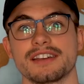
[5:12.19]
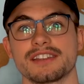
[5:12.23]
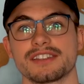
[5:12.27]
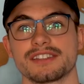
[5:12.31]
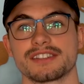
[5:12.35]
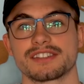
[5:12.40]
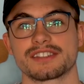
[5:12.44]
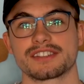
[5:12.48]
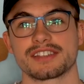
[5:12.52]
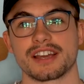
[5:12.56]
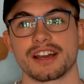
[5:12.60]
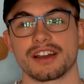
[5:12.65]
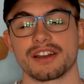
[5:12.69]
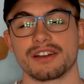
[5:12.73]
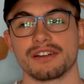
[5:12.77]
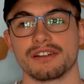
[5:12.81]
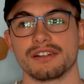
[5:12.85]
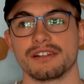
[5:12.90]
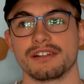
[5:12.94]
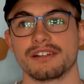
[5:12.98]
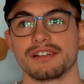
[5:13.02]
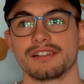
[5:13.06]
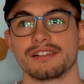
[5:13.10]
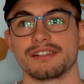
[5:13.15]

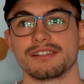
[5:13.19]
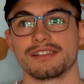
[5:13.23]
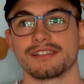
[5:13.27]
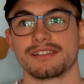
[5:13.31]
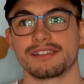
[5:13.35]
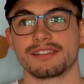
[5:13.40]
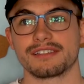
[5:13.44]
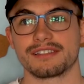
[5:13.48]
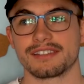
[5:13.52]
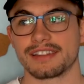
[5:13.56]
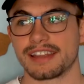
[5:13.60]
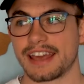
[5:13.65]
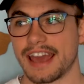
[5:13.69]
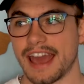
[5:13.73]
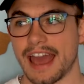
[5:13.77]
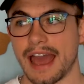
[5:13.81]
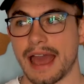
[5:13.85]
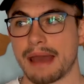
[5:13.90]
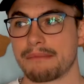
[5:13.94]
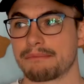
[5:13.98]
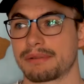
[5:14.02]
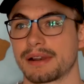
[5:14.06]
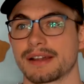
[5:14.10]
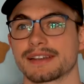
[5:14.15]
So yeah,
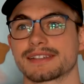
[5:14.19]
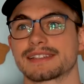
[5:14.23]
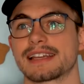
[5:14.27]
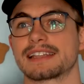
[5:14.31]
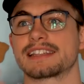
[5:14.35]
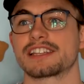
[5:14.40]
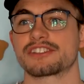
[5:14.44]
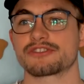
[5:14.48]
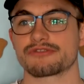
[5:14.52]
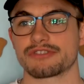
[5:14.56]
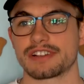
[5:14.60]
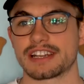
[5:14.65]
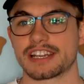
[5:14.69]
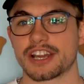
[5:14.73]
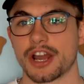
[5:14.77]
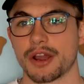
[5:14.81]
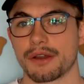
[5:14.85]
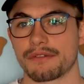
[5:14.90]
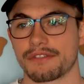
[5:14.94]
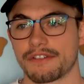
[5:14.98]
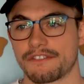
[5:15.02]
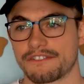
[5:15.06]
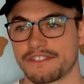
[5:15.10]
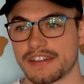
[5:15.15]
and plus that doesn't really go
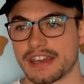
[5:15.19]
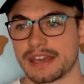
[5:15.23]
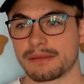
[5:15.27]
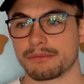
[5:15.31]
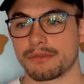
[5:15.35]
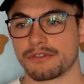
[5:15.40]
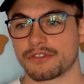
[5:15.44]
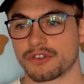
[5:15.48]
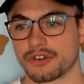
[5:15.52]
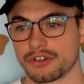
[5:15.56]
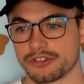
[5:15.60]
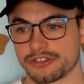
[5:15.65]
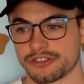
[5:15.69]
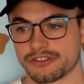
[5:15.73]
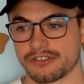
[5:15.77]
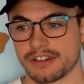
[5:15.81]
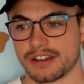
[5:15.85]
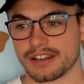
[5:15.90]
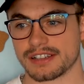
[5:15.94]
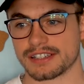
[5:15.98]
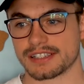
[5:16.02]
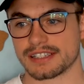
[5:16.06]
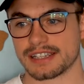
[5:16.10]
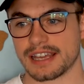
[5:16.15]
over the theme of
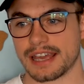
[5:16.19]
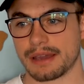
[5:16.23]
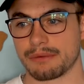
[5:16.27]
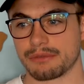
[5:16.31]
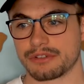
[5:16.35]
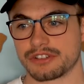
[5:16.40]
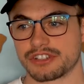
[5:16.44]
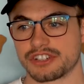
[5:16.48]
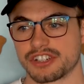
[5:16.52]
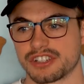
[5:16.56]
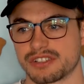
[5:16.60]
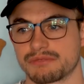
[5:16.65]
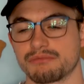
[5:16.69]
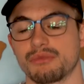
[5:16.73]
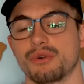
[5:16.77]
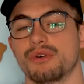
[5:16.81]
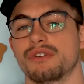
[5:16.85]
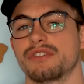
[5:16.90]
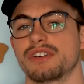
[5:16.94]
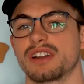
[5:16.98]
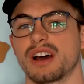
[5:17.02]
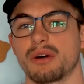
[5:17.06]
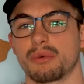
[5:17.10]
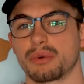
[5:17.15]
contrast, it was just
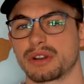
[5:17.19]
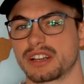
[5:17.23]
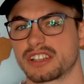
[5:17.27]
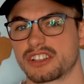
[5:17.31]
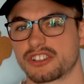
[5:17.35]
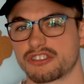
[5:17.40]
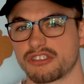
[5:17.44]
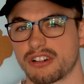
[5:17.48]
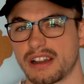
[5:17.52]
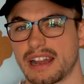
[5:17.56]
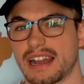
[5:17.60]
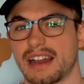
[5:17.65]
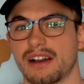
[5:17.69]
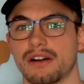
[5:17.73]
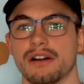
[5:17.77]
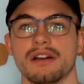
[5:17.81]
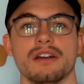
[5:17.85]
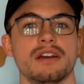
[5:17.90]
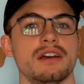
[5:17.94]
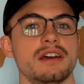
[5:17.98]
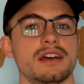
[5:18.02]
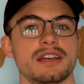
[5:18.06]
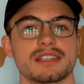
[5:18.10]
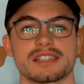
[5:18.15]
more than I wanted to try out.
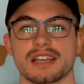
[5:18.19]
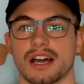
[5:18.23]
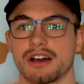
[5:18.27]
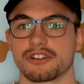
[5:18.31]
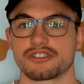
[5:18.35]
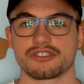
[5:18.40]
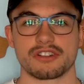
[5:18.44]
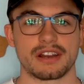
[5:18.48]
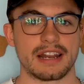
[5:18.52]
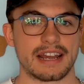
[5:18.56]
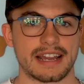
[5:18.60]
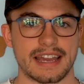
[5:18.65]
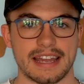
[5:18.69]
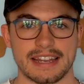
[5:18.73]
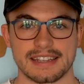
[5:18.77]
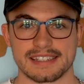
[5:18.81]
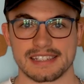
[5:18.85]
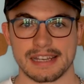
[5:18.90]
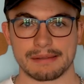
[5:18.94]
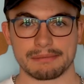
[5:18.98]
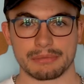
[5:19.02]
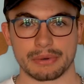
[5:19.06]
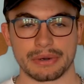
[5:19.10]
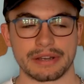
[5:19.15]
So I'll try it again at
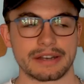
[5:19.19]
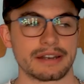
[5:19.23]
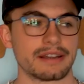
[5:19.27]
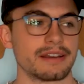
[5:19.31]
some point.